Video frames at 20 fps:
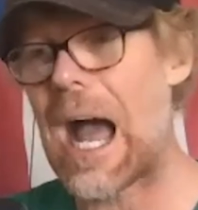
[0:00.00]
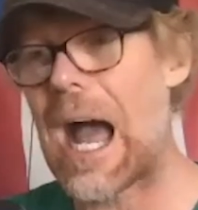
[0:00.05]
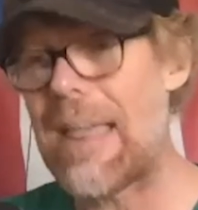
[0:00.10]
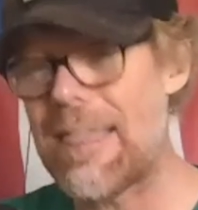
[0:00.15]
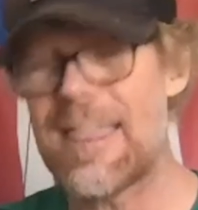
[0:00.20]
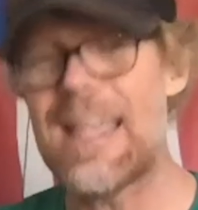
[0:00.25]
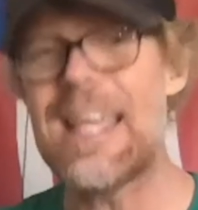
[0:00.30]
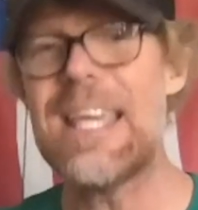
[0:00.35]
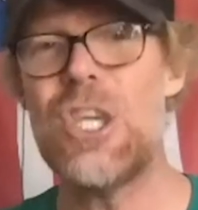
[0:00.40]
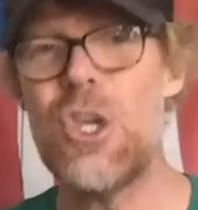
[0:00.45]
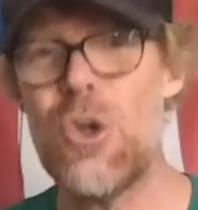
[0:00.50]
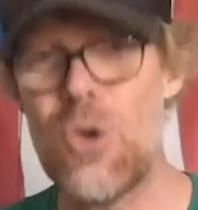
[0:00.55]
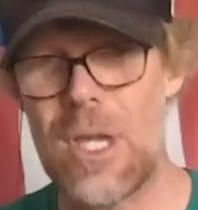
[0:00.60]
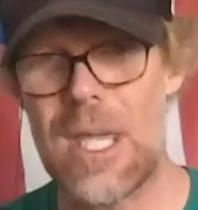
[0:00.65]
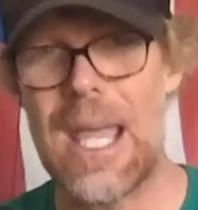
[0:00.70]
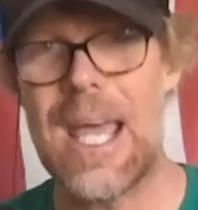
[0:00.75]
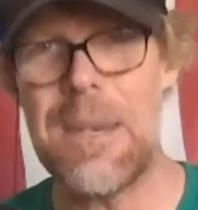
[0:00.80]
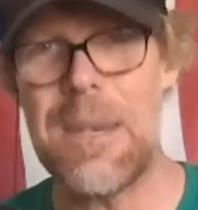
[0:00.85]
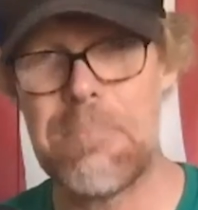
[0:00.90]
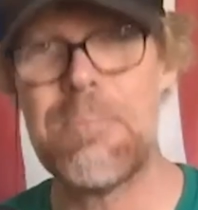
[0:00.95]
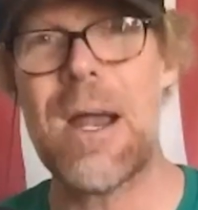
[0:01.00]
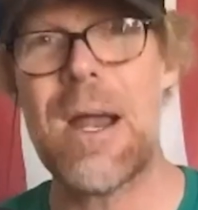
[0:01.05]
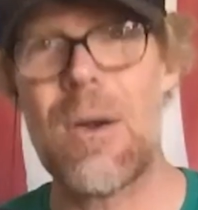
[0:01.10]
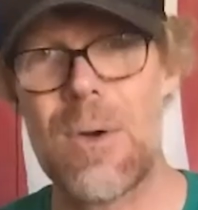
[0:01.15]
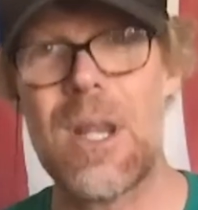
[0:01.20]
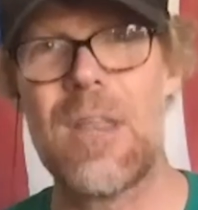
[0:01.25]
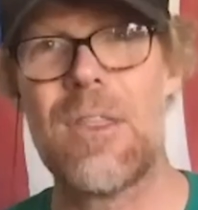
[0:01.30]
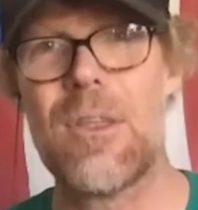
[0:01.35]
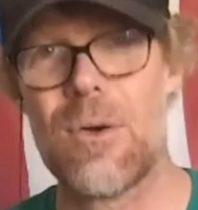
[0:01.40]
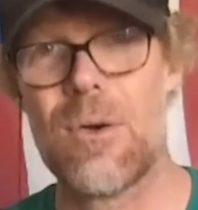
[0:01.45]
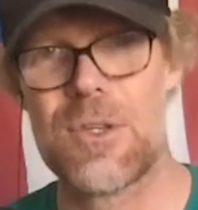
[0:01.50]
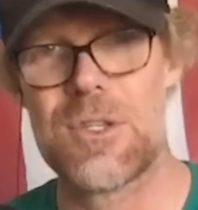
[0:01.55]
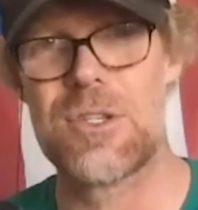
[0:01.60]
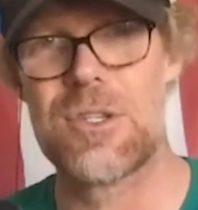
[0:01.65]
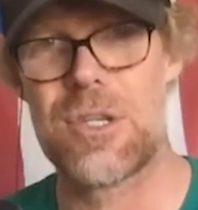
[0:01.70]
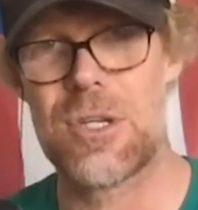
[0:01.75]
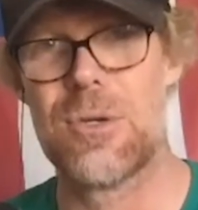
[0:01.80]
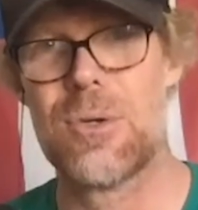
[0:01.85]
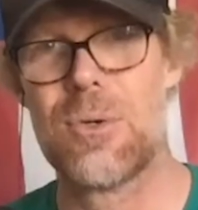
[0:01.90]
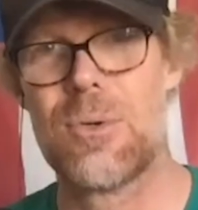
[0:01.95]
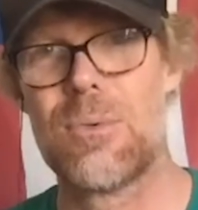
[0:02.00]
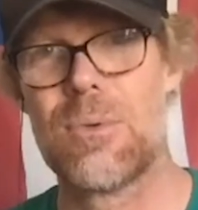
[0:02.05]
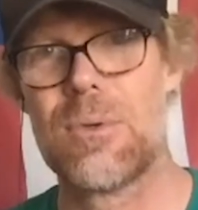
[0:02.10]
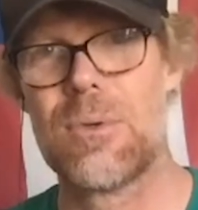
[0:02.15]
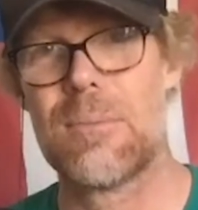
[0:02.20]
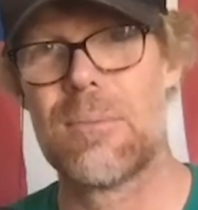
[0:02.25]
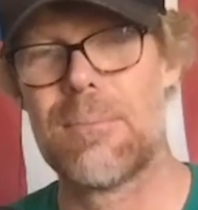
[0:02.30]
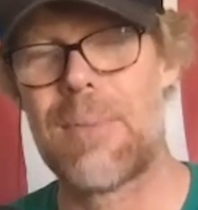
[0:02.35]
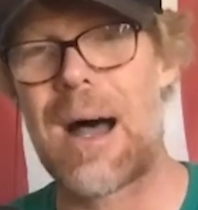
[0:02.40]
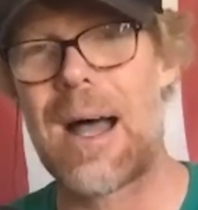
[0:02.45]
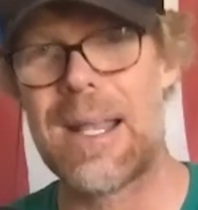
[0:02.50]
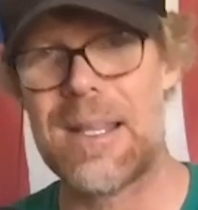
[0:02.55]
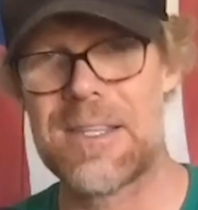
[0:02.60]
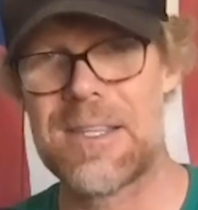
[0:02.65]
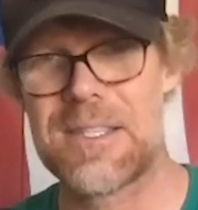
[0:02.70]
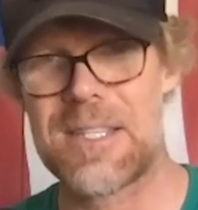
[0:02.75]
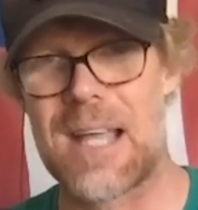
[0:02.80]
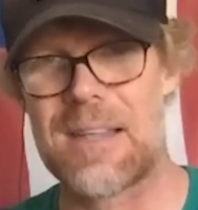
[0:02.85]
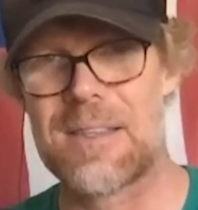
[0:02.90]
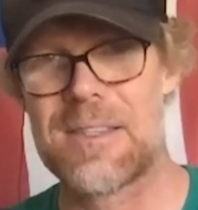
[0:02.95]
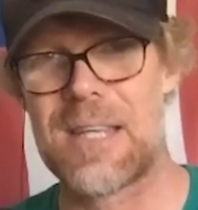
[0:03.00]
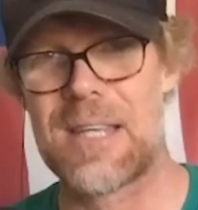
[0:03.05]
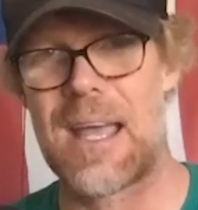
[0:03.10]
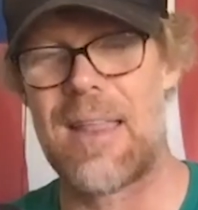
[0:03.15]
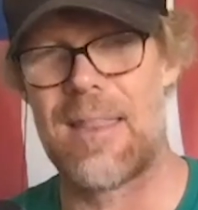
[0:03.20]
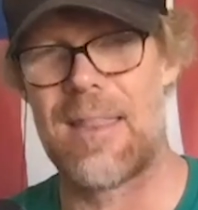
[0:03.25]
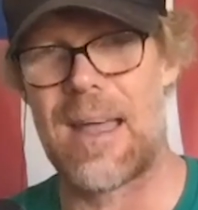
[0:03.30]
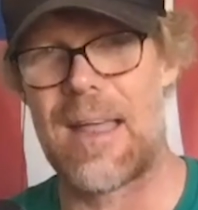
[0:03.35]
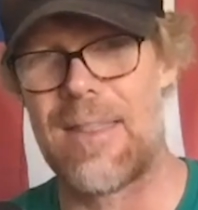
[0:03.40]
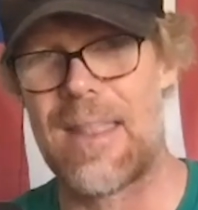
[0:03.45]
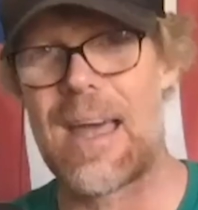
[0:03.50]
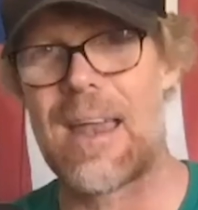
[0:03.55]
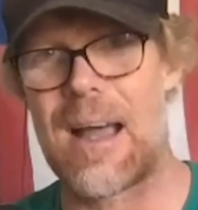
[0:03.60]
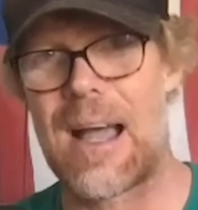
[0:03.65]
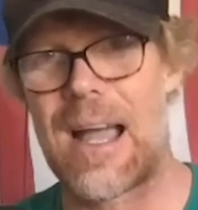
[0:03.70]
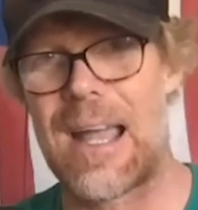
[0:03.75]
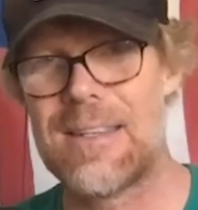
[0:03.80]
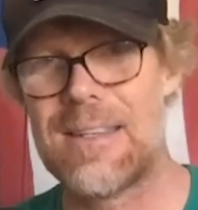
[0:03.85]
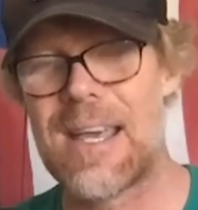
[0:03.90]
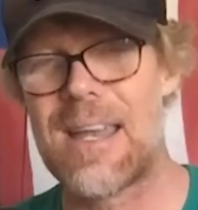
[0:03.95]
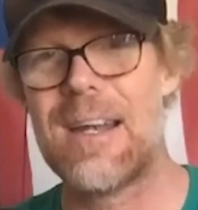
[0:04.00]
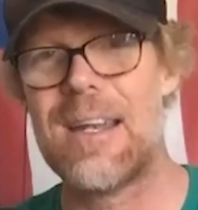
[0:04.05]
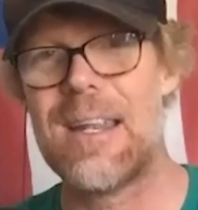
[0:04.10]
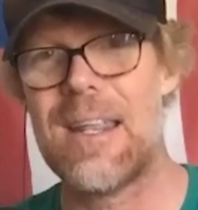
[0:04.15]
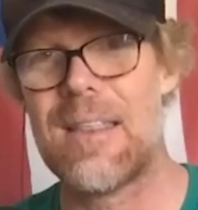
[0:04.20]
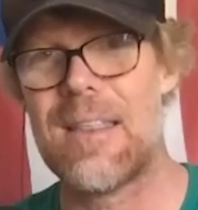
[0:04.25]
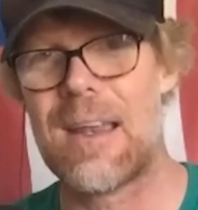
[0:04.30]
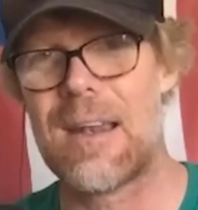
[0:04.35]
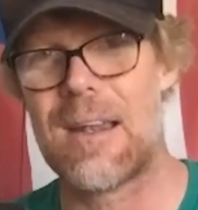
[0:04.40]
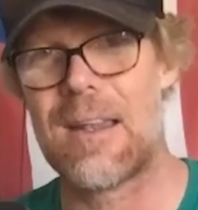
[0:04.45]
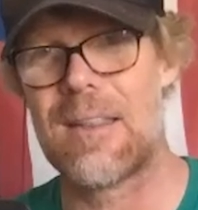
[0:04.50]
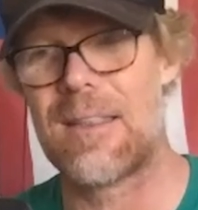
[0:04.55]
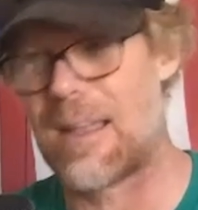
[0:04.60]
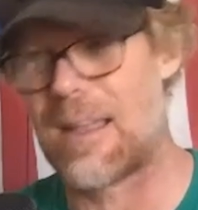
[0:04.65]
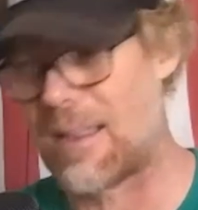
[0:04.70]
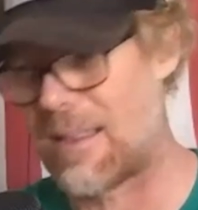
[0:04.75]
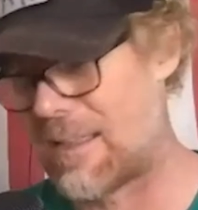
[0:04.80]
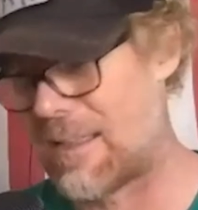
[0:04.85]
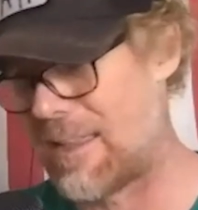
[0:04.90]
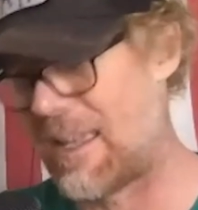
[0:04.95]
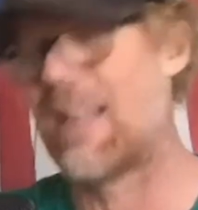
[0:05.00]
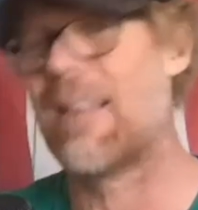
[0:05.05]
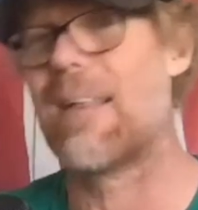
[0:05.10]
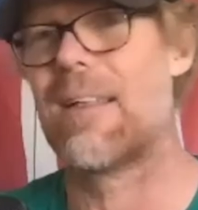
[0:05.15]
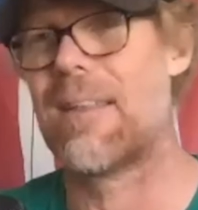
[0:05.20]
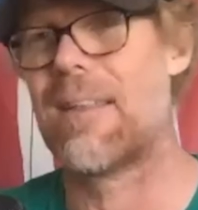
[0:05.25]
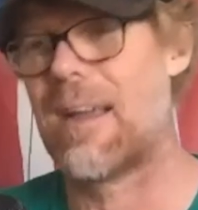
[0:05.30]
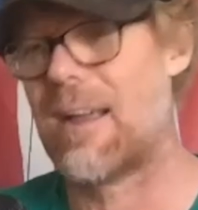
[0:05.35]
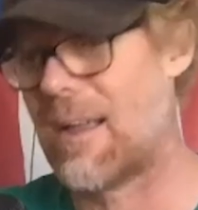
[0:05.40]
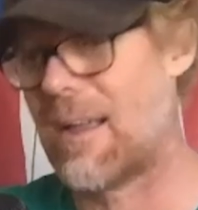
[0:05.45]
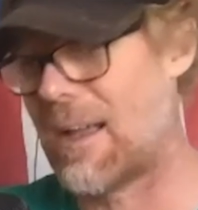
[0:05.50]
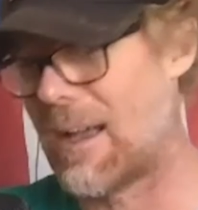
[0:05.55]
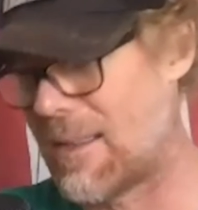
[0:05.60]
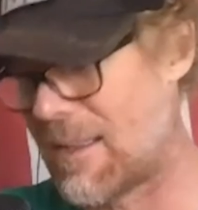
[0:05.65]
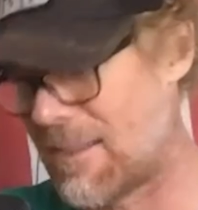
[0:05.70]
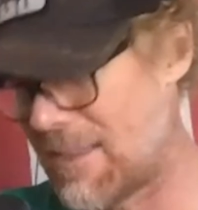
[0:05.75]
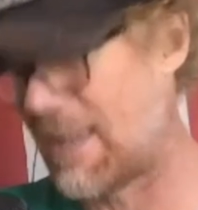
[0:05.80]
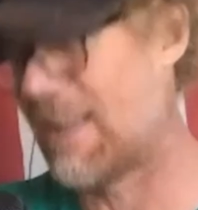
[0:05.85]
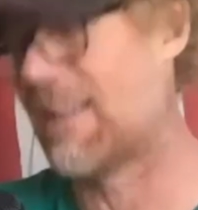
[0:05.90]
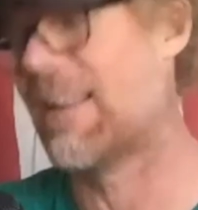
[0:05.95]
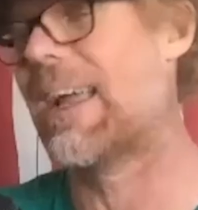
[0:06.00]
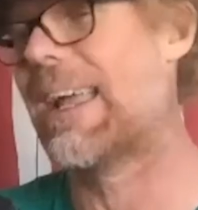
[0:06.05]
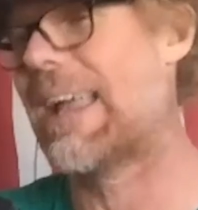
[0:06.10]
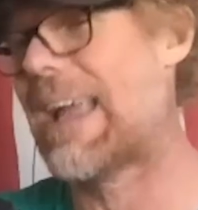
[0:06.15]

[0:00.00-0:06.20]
I think you can marry those two mindsets and that identity that the LA